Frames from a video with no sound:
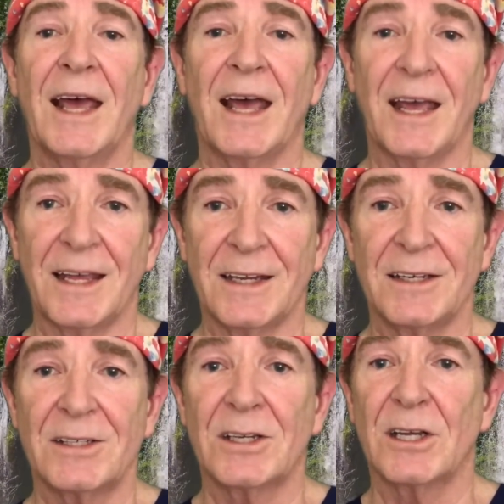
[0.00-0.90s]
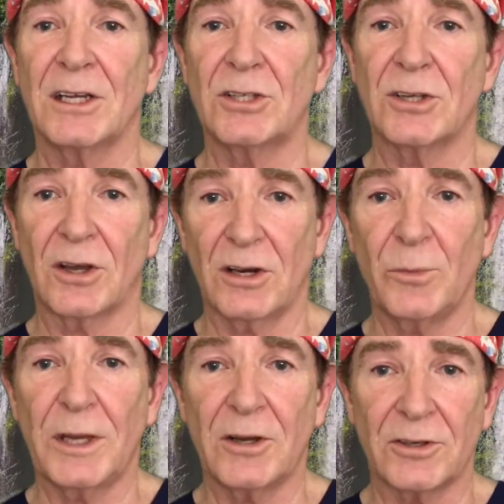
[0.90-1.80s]
and it should only
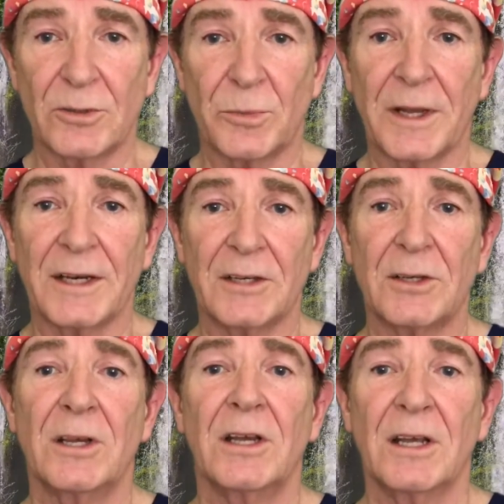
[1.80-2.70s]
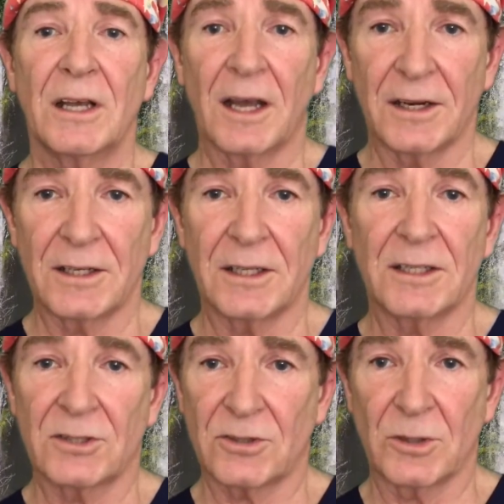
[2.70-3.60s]
be contemplated under
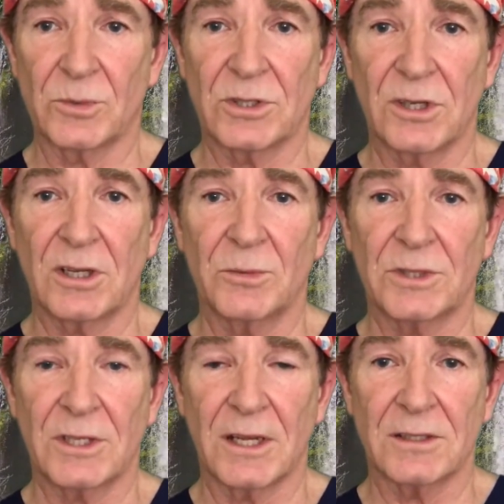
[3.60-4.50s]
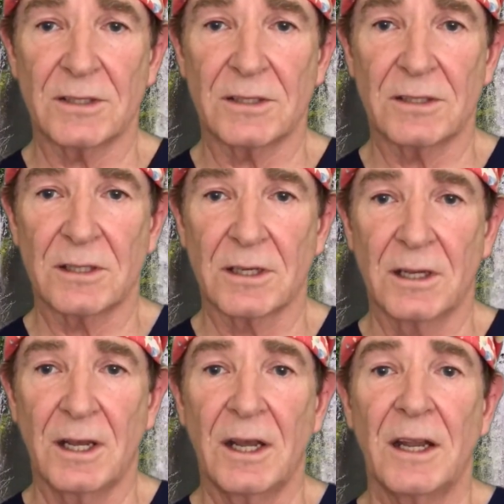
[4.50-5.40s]
extreme circumstances.
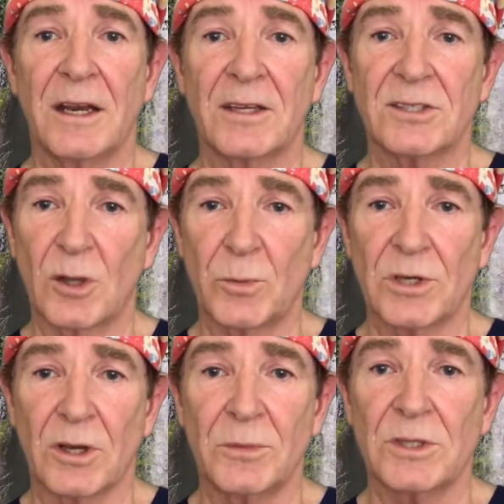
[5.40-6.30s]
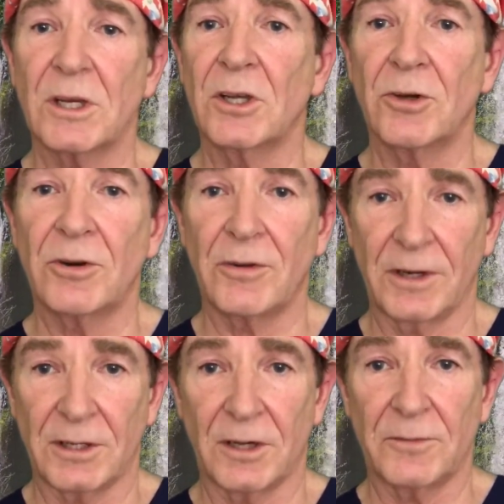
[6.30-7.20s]
Now, sometimes a urinary
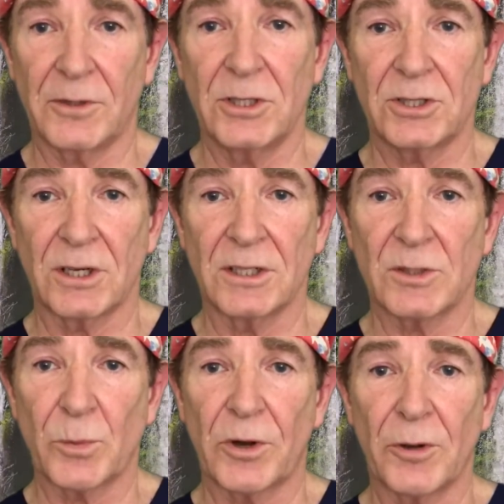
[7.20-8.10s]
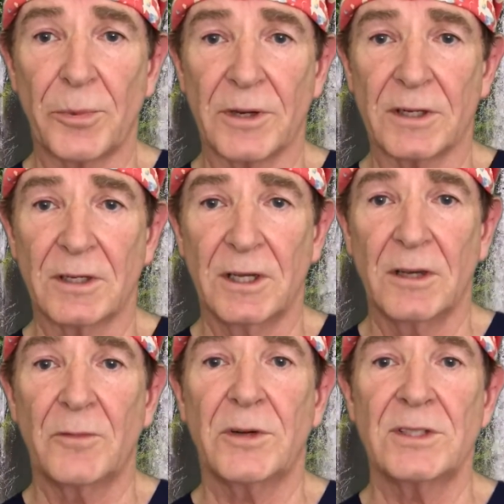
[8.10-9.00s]
diversion is appropriate.
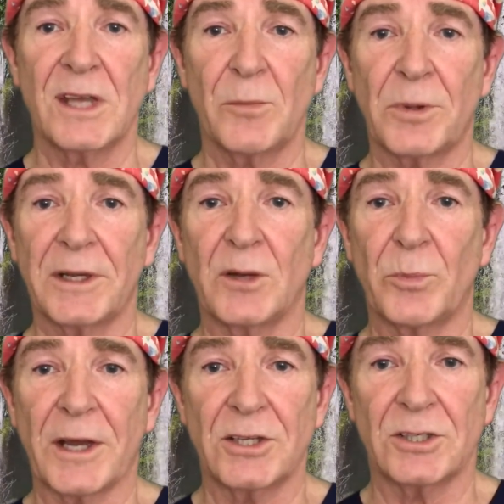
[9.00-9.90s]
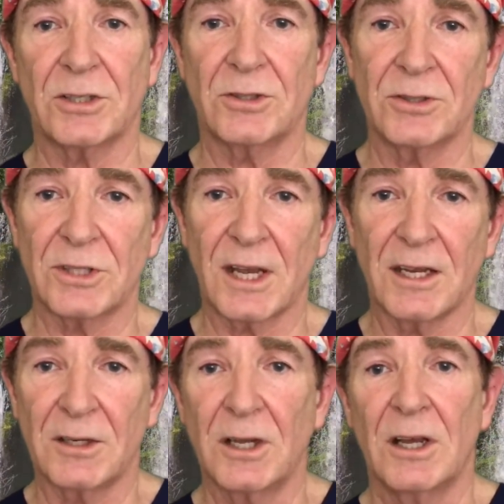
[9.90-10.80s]
For example, in a patient who's
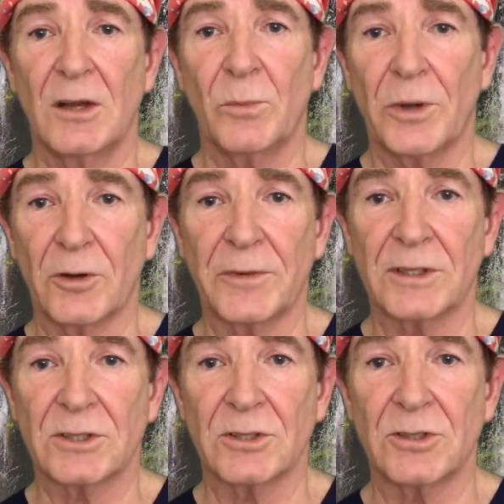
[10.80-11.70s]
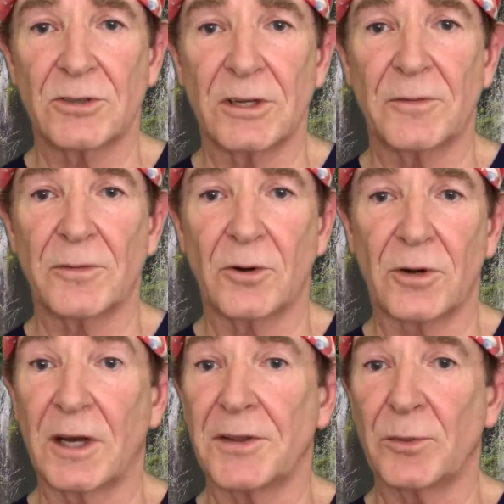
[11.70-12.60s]
had pelvic surgery for
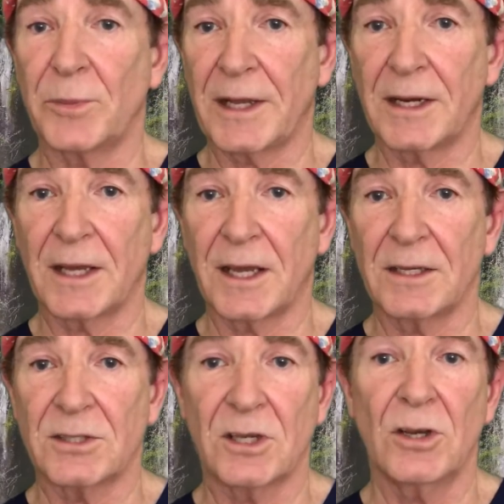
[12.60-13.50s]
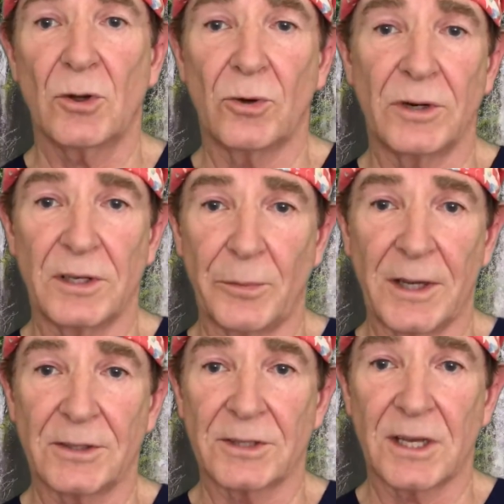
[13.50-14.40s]
either bladder cancer or in the
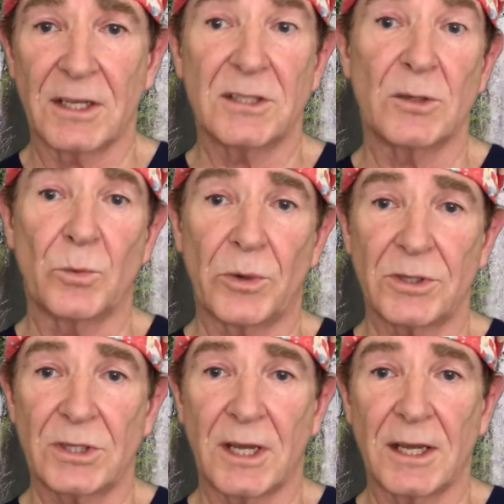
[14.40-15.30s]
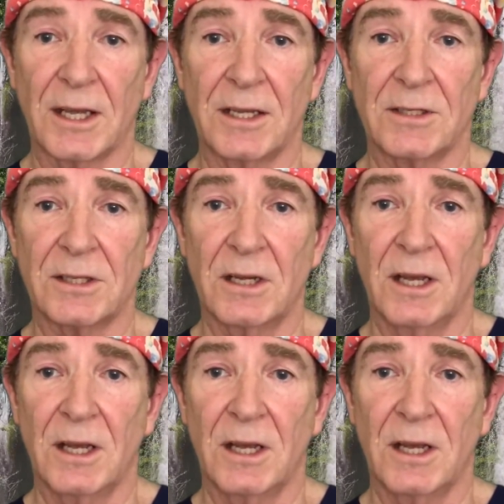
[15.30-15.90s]
male's case in prostate cancer